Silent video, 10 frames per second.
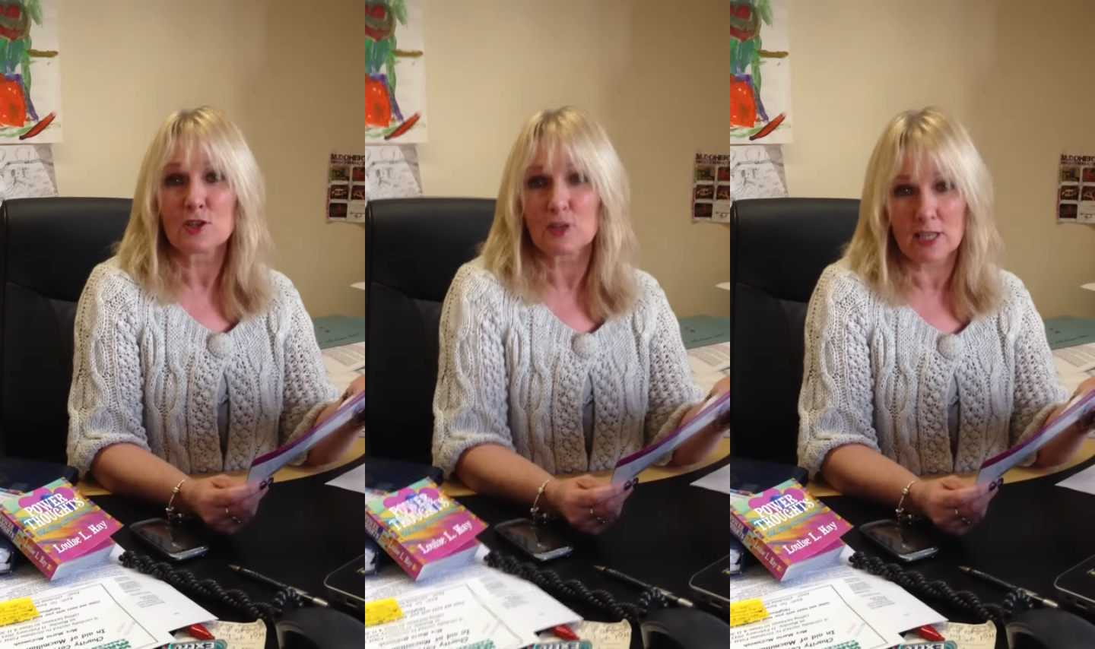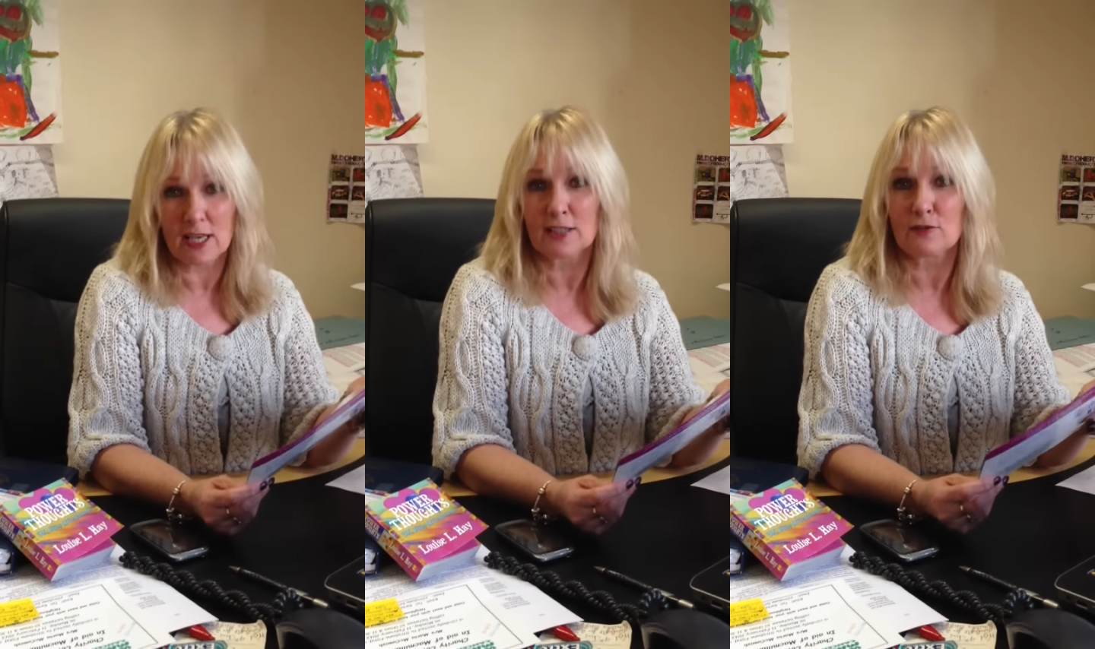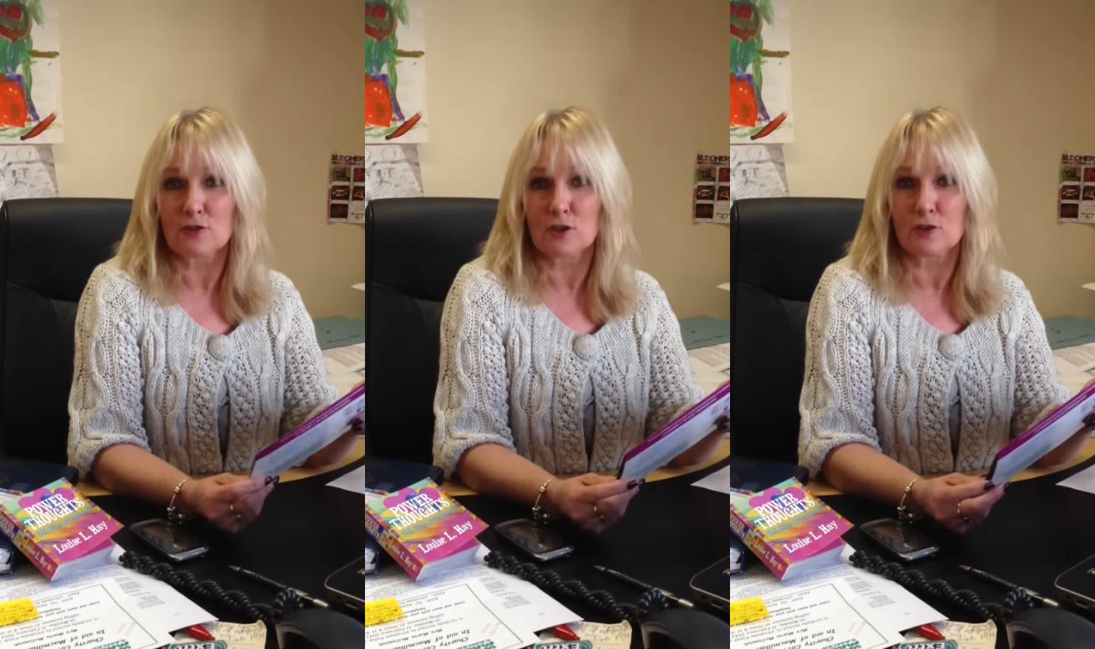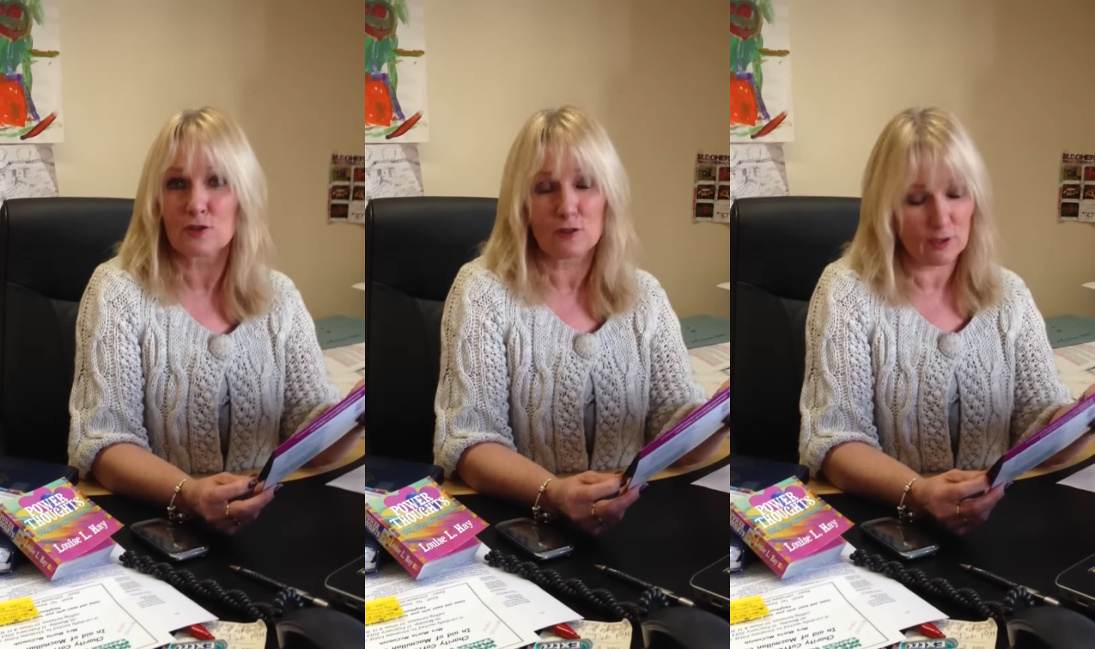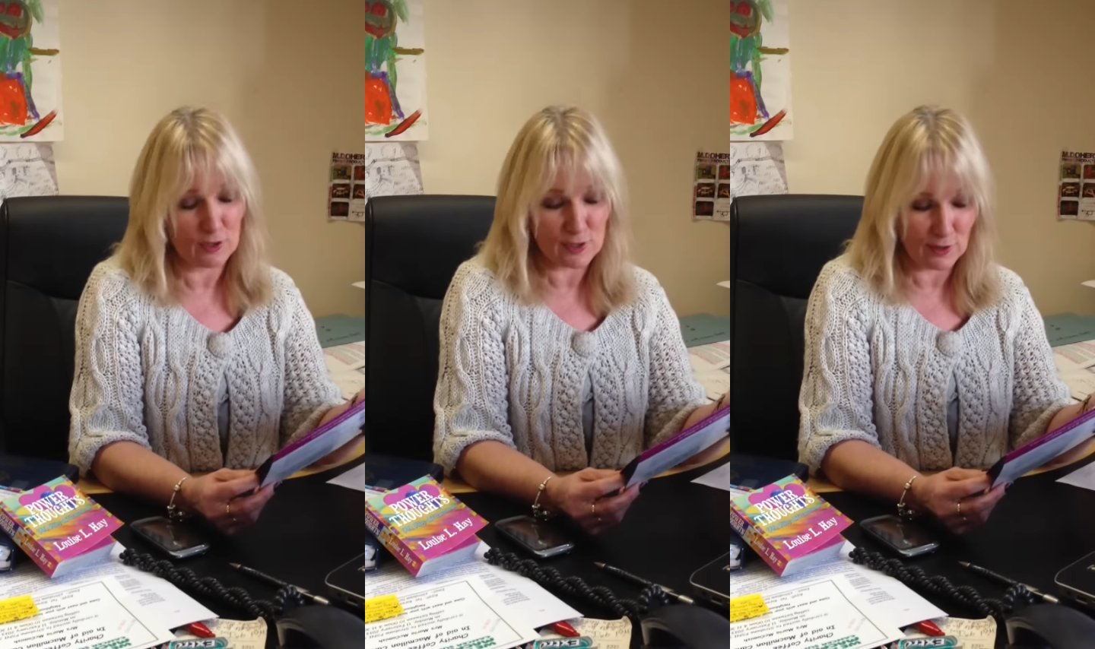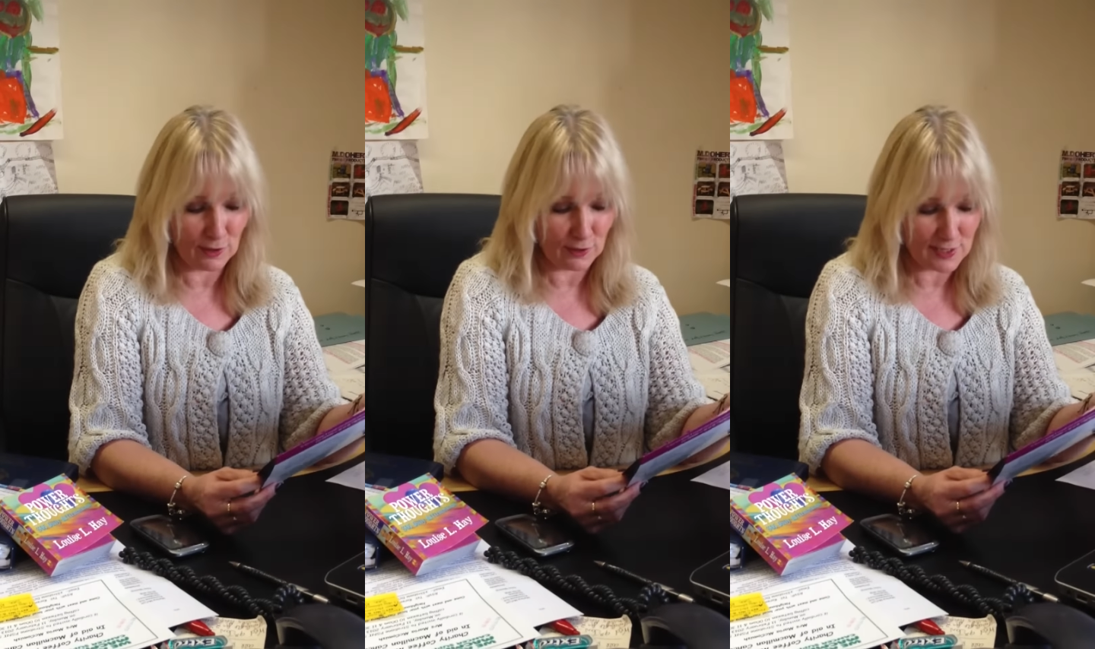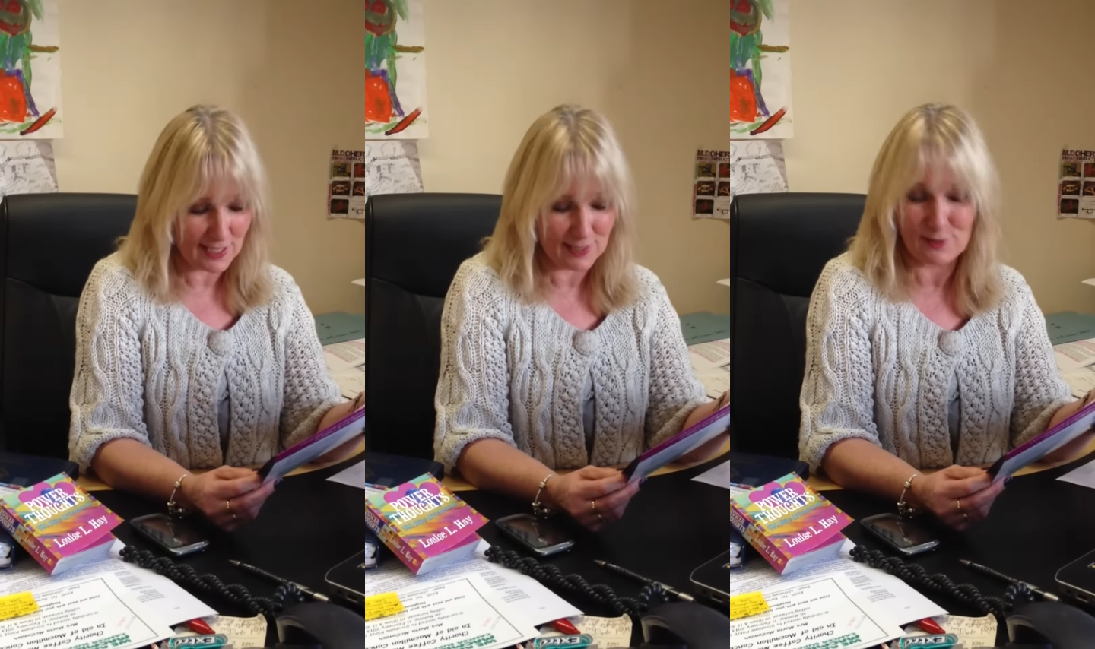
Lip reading: to the end of June 2013.